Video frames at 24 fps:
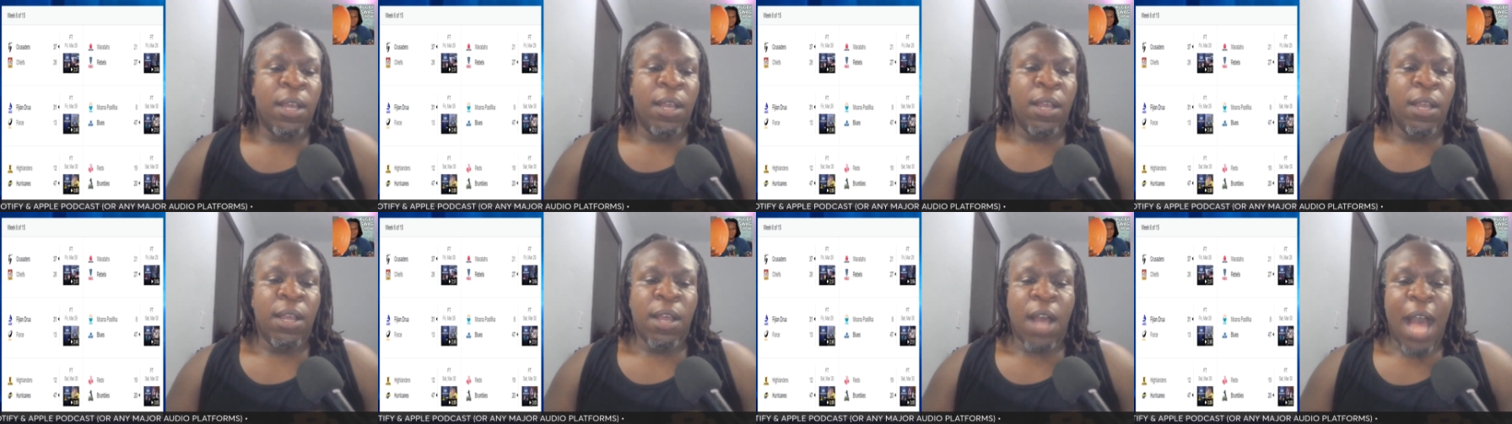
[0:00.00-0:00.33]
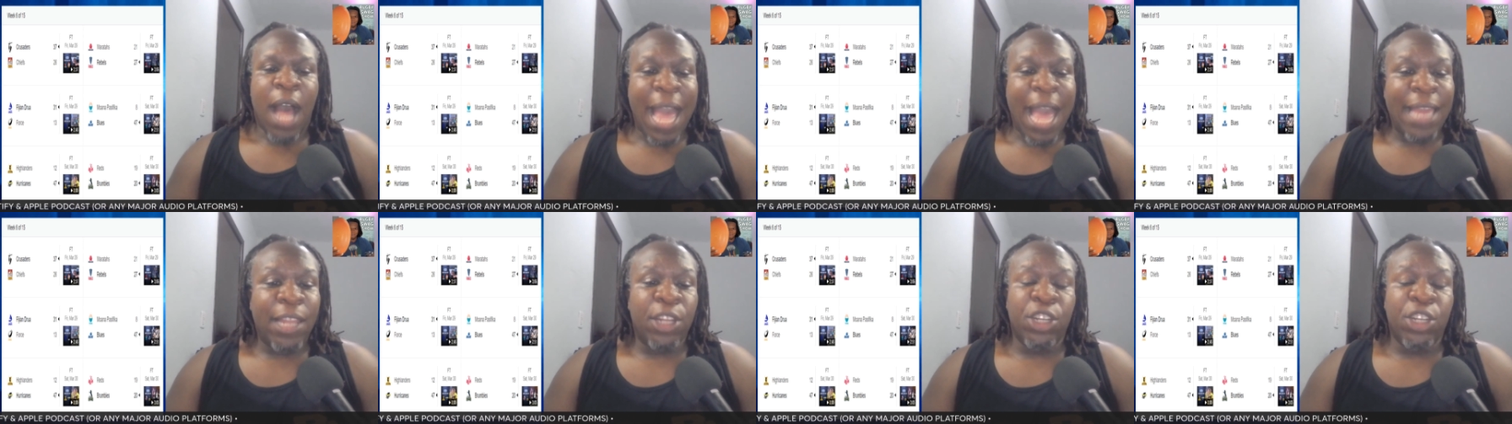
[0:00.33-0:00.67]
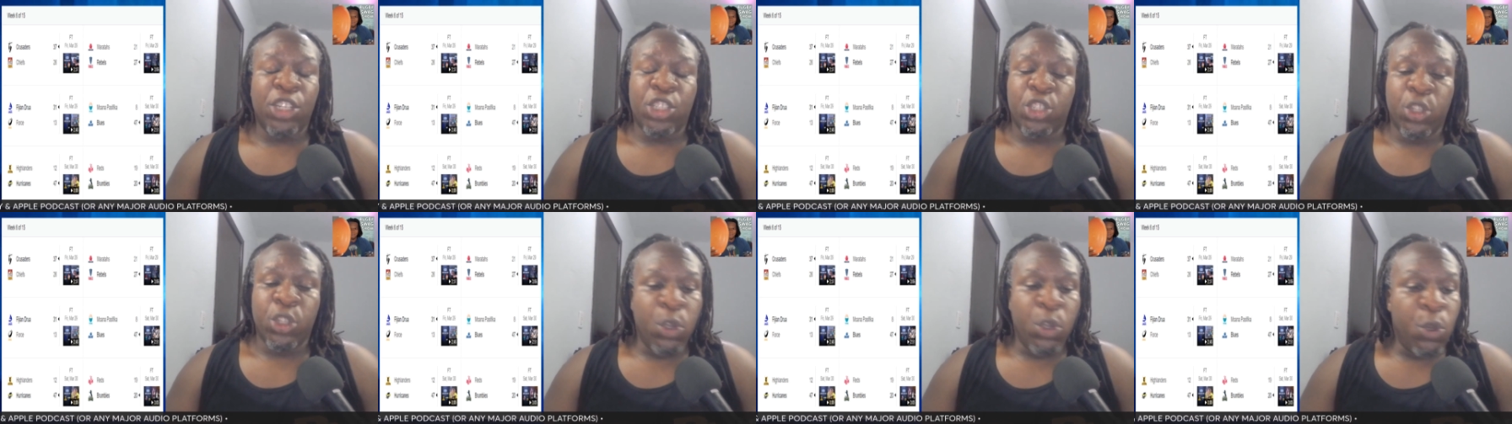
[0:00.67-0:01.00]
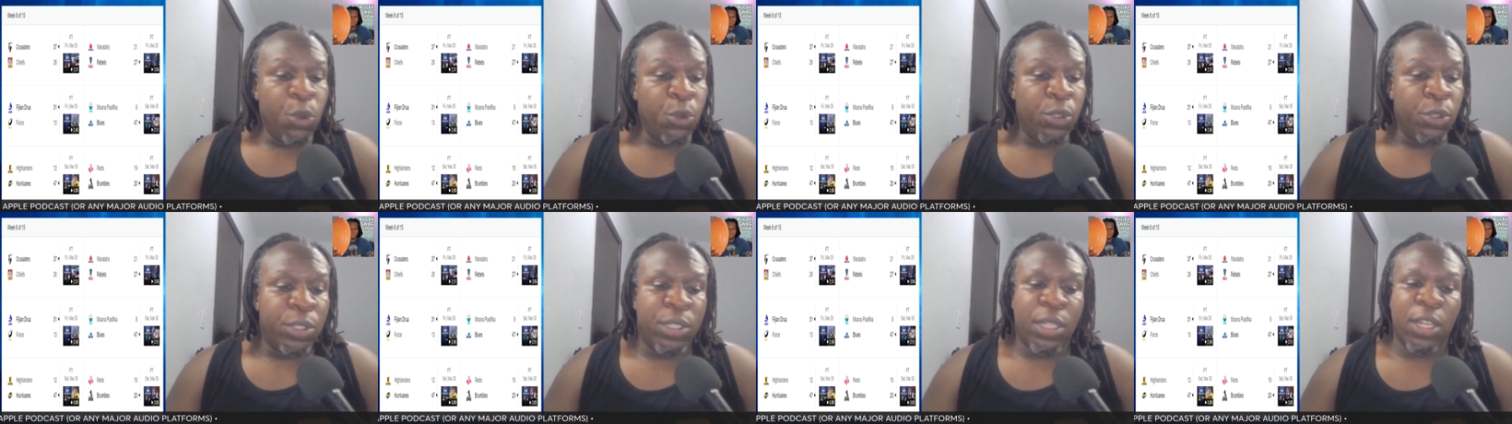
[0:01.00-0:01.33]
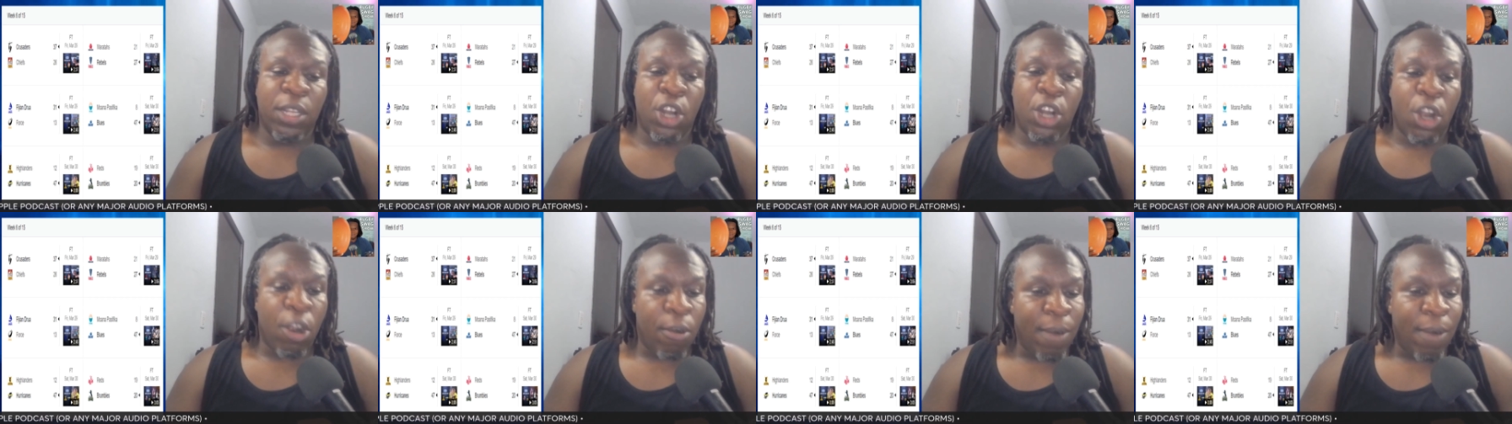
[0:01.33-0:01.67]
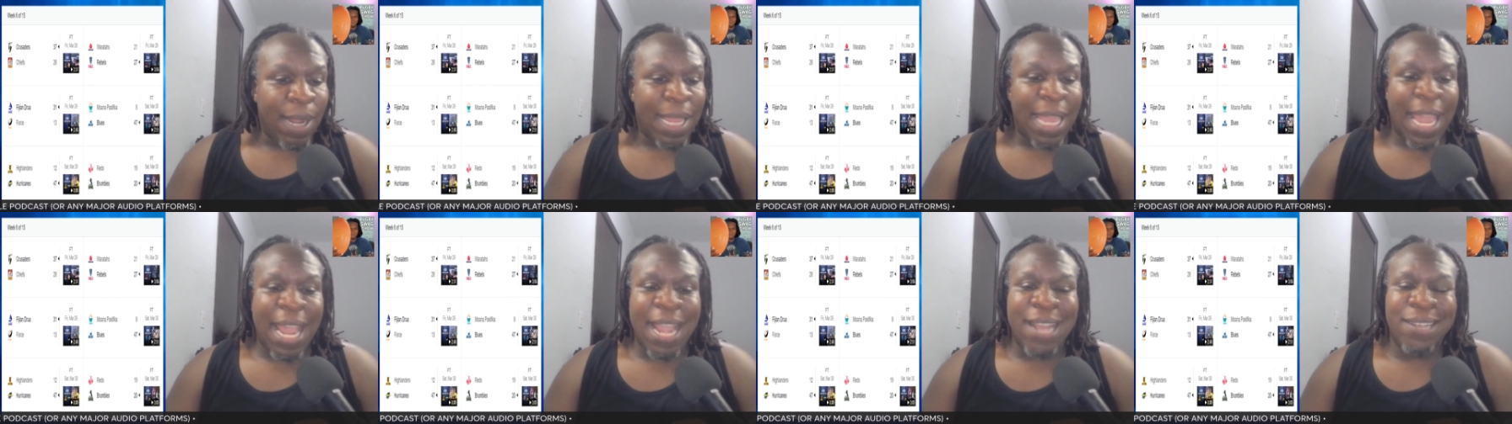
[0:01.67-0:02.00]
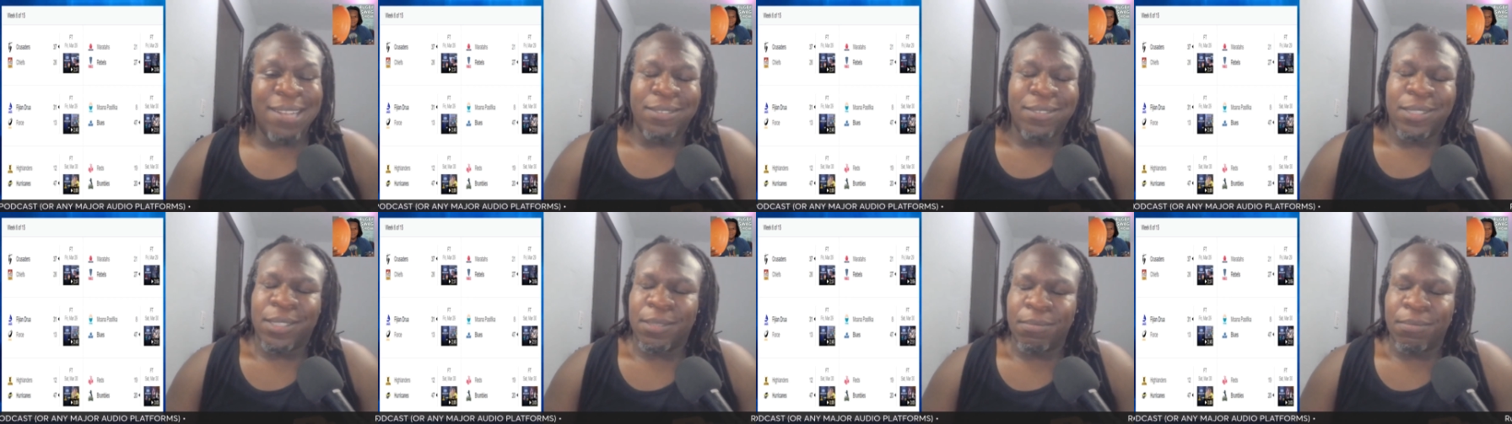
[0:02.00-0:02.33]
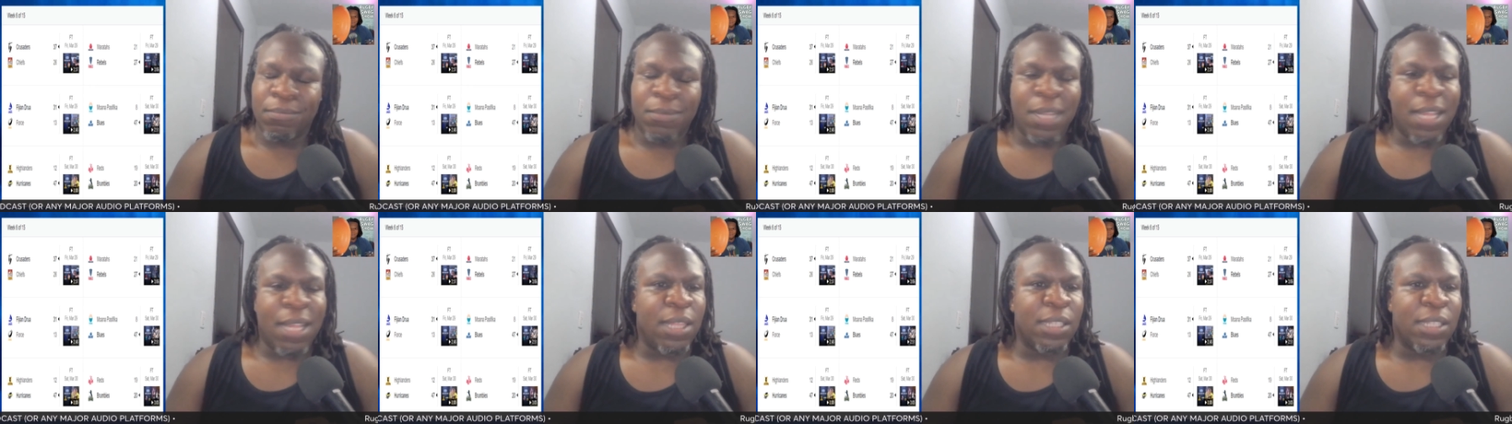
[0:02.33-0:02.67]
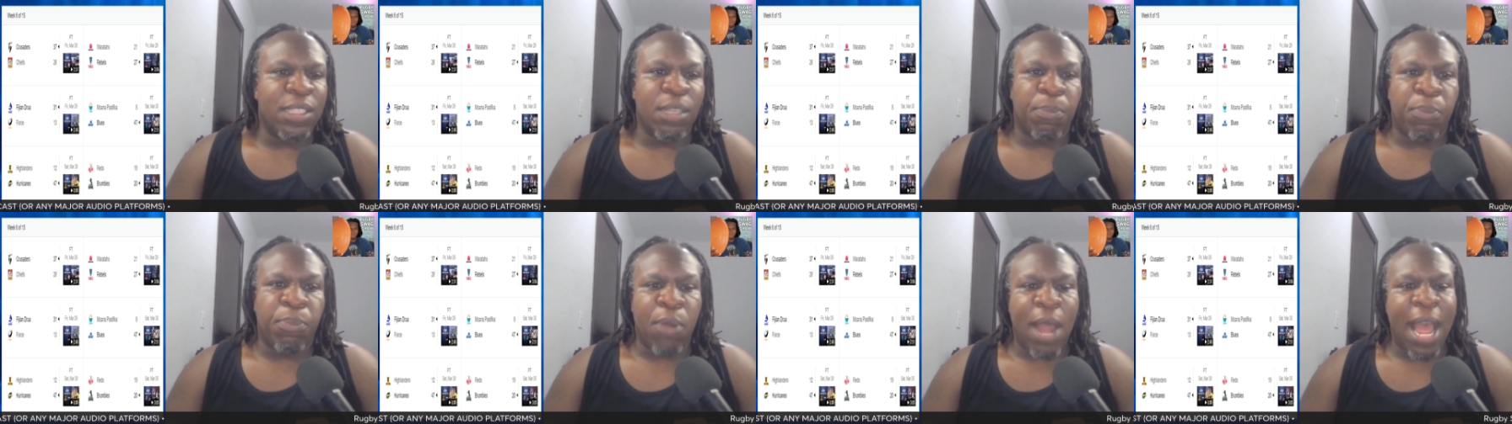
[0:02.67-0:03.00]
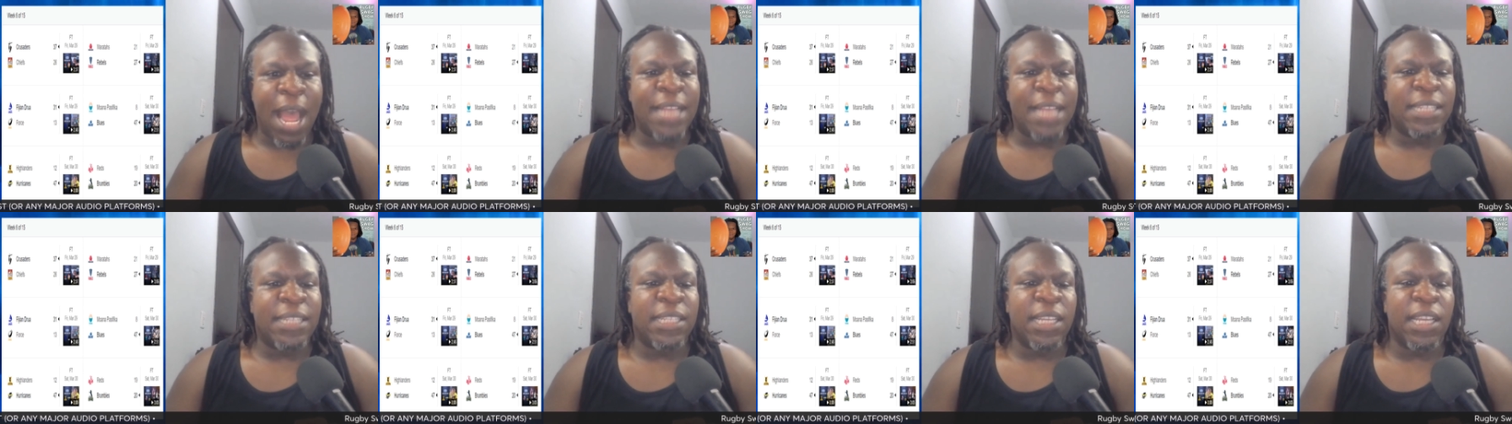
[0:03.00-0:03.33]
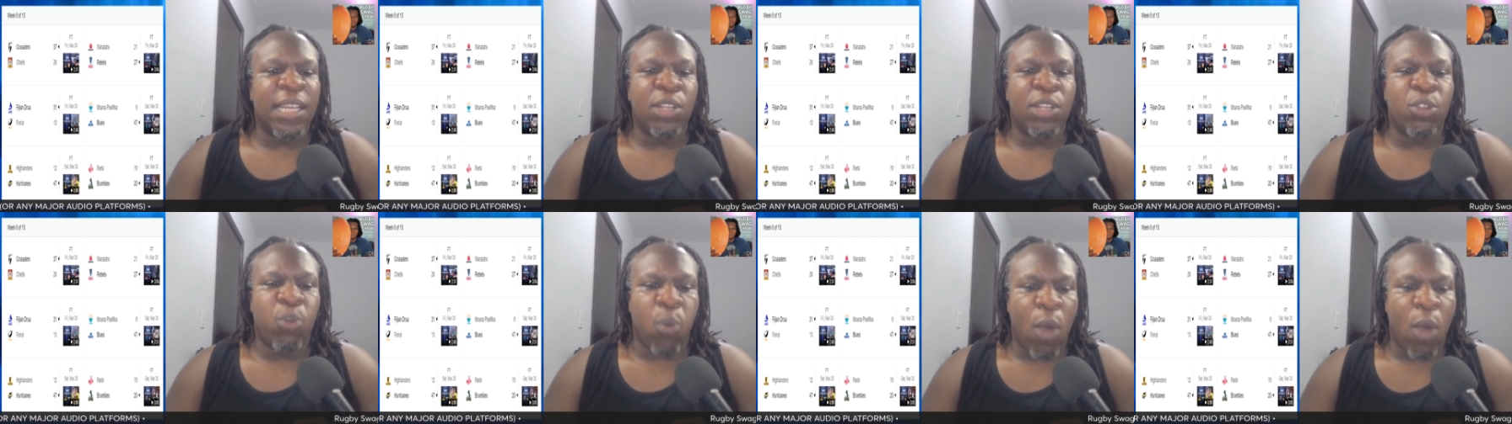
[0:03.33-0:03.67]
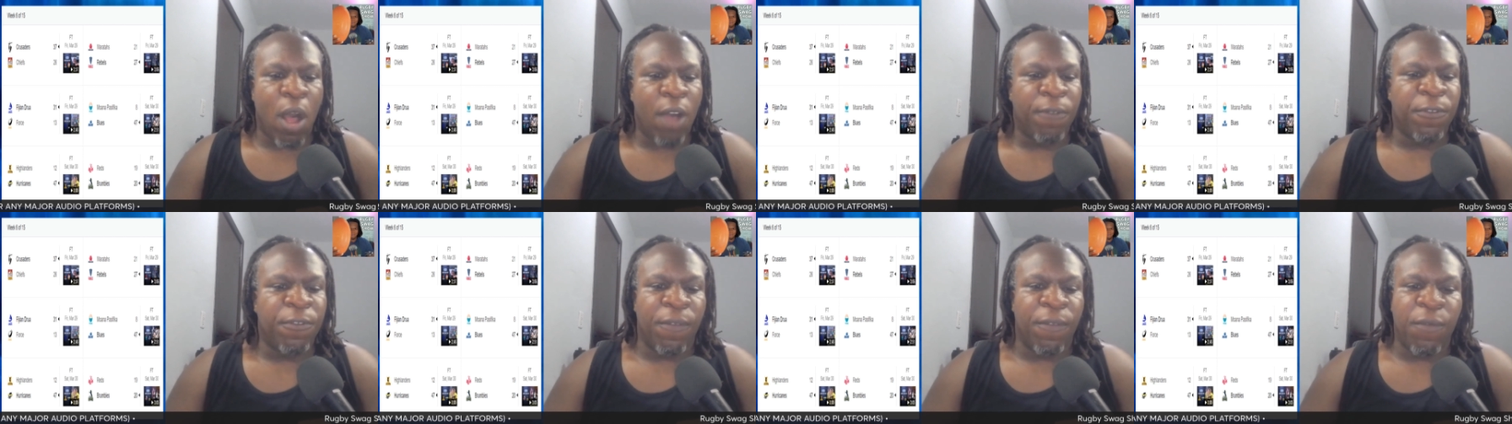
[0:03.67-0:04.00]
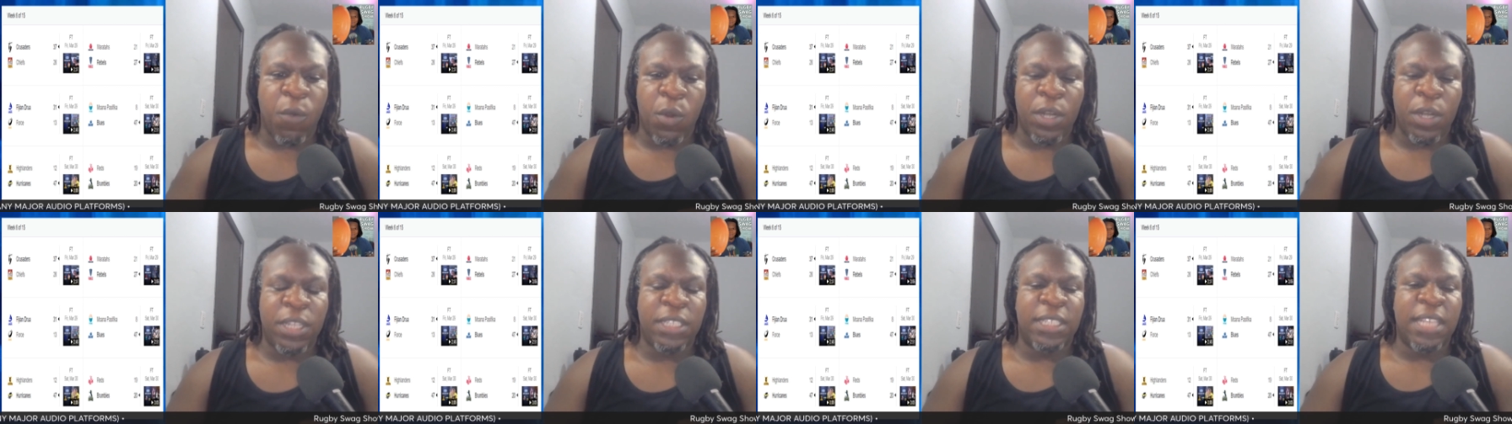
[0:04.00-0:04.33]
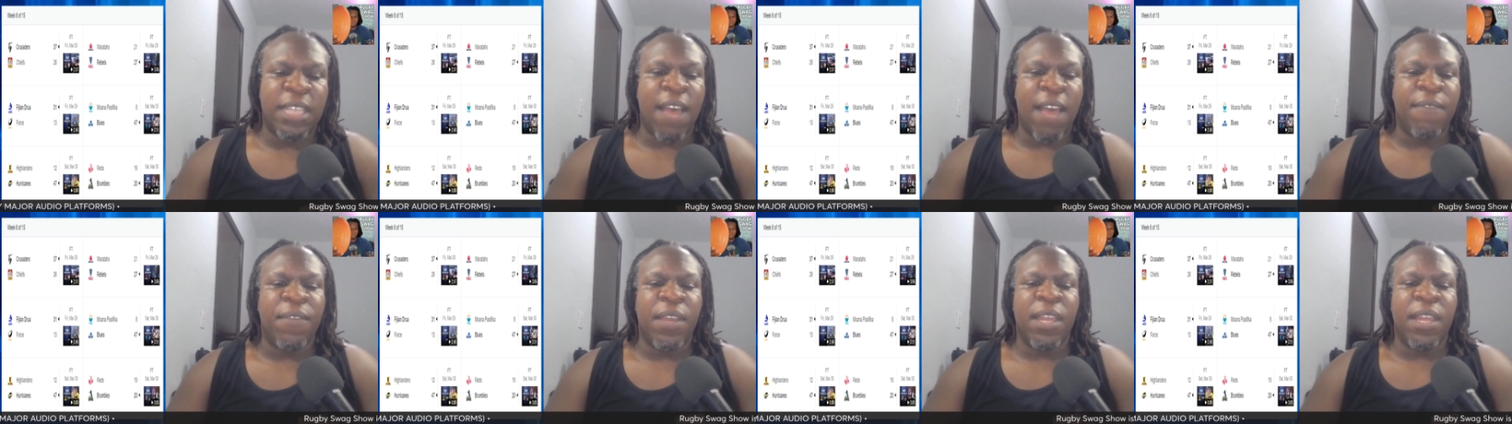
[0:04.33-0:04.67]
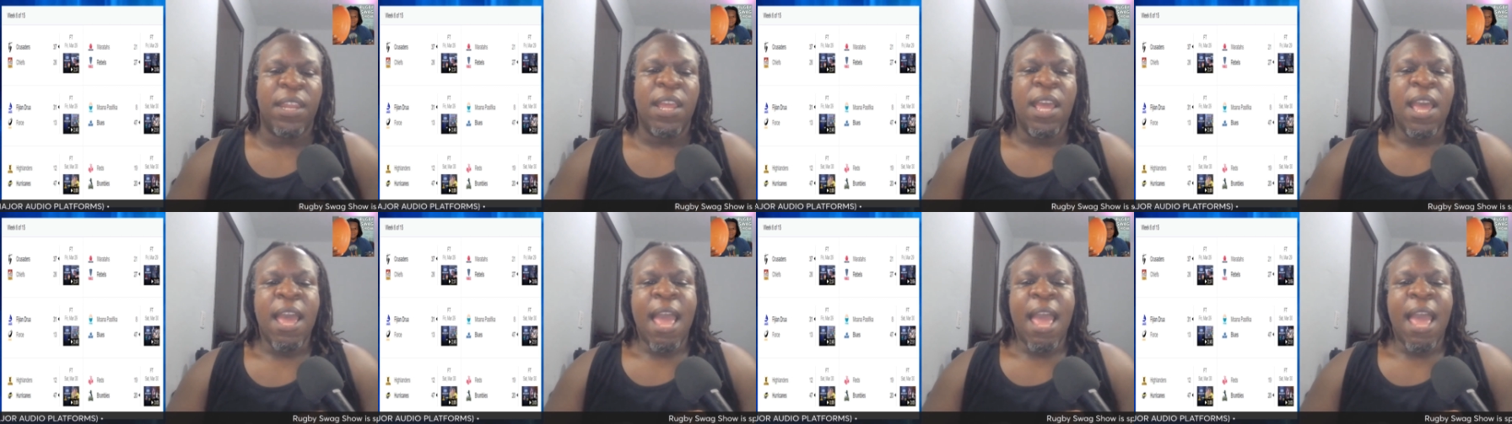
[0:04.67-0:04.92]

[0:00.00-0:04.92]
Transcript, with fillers: Highlanders lose to the Hurricanes, nothing surprising, 12 to 47,